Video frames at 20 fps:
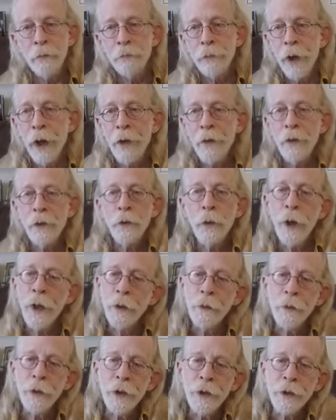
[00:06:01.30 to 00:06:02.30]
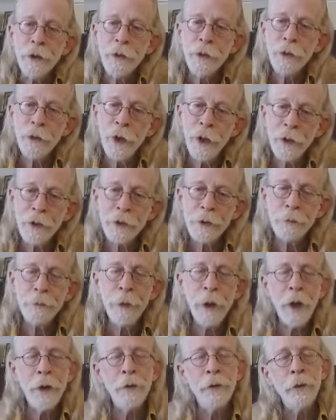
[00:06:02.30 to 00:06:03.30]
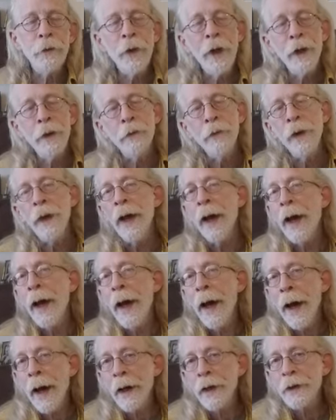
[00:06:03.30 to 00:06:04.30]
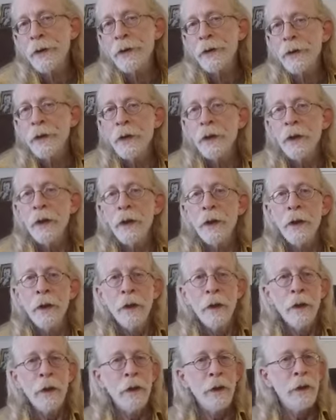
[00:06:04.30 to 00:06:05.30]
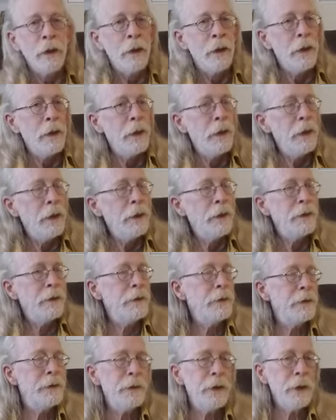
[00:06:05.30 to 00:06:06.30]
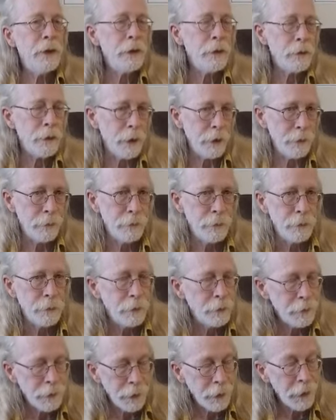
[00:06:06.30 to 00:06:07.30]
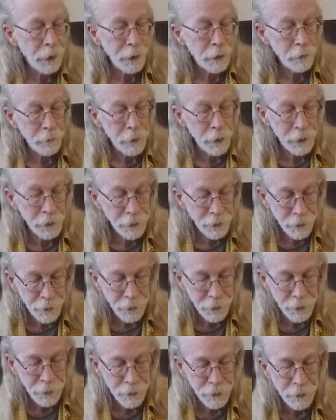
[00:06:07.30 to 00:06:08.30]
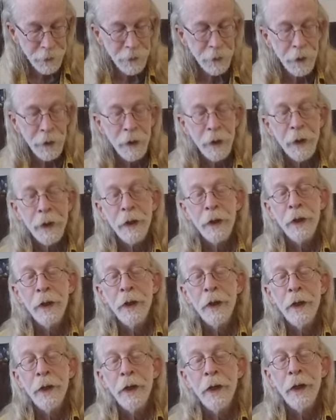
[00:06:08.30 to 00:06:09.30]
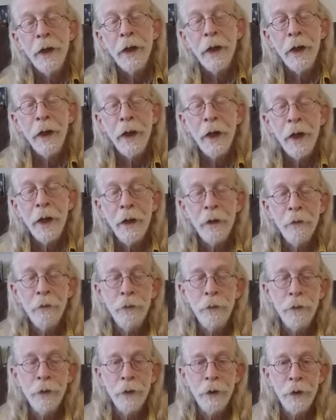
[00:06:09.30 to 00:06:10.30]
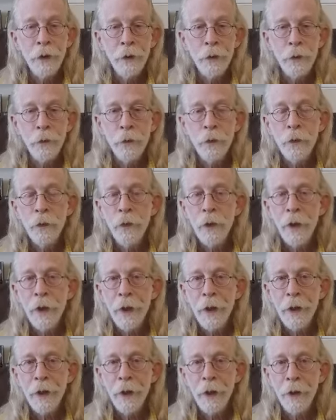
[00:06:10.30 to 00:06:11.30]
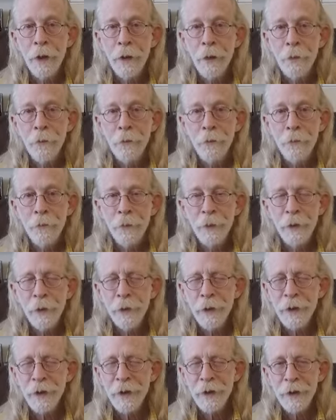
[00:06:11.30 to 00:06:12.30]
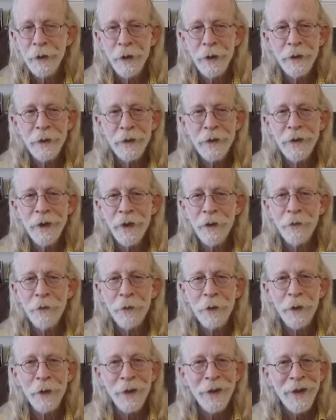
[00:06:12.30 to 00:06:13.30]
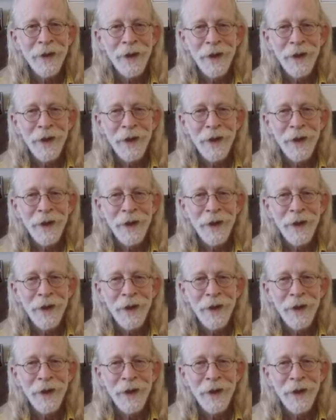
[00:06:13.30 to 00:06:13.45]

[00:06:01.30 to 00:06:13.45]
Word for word: by the way we dress, by the way we act, etc. Okay? I mean, it's just everywhere. So it, it's never,